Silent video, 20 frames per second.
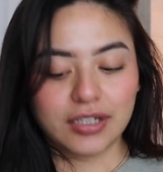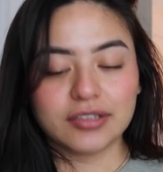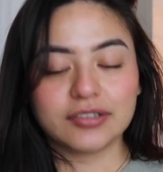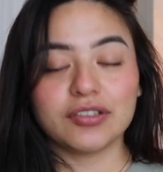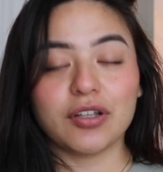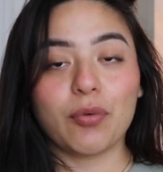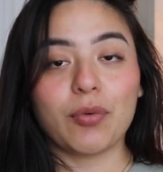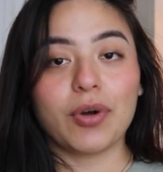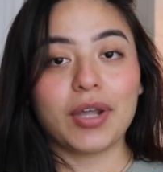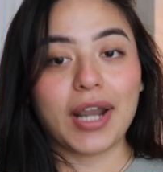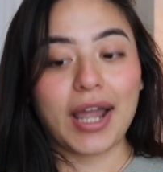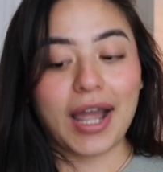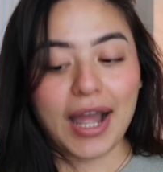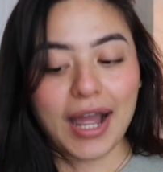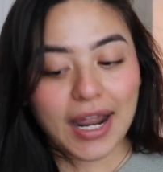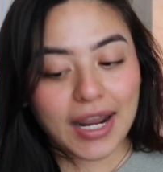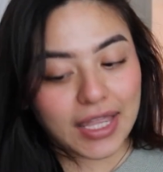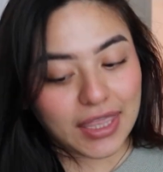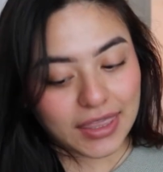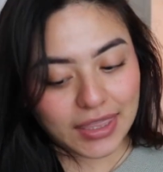So what
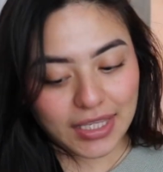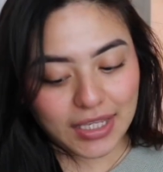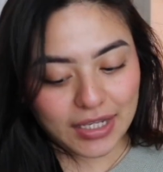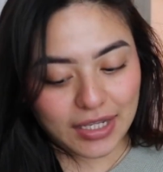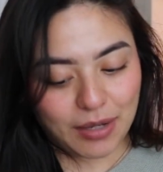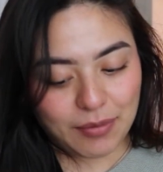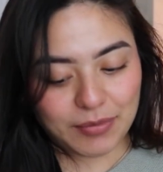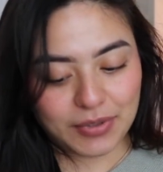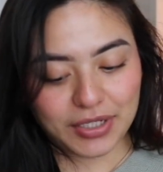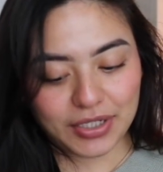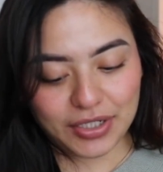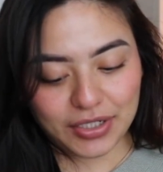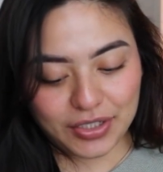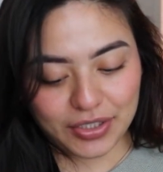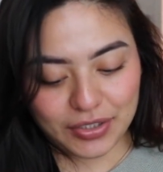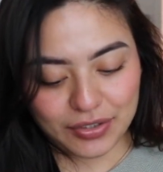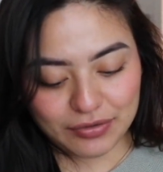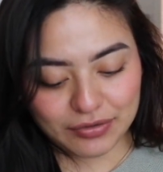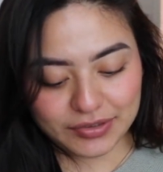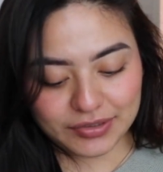I think I'm gonna
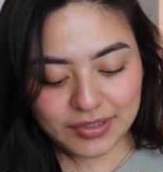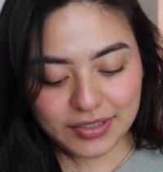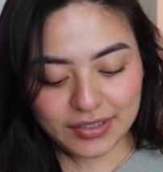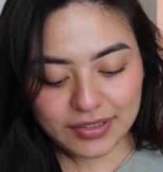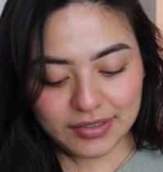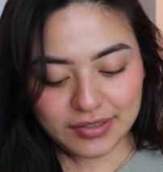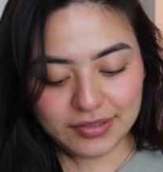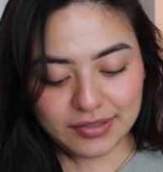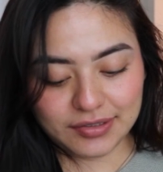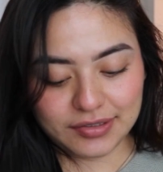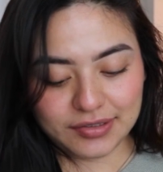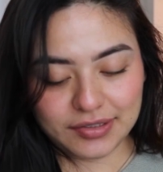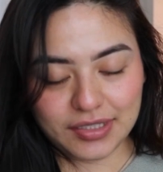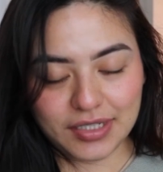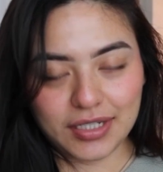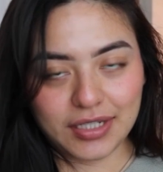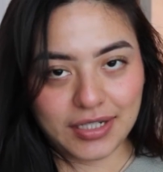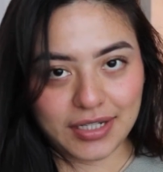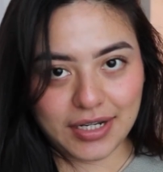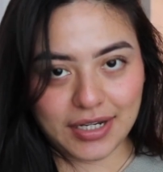do, since
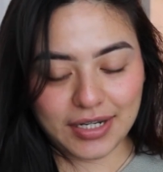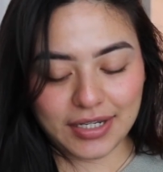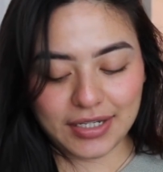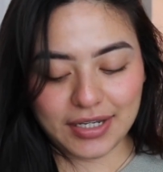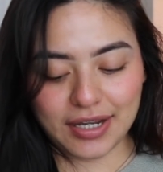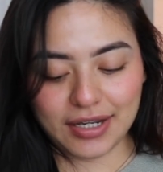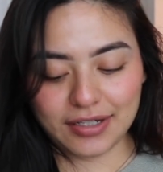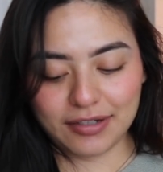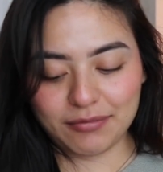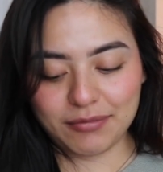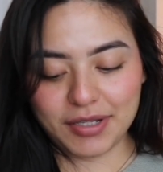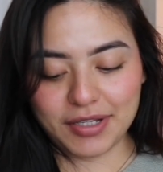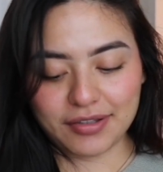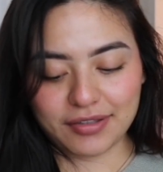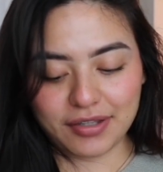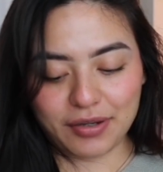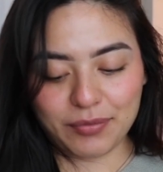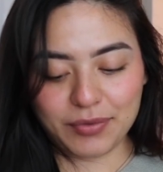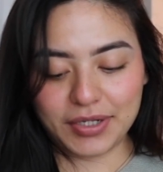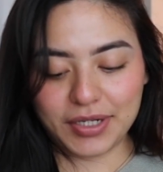I kind of
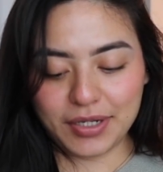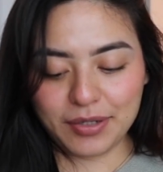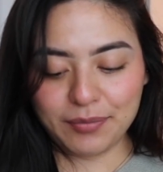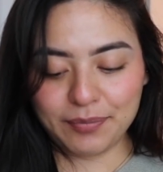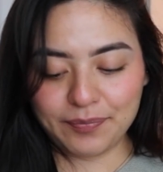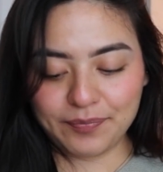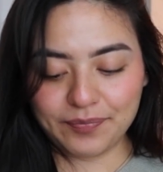messed that one up,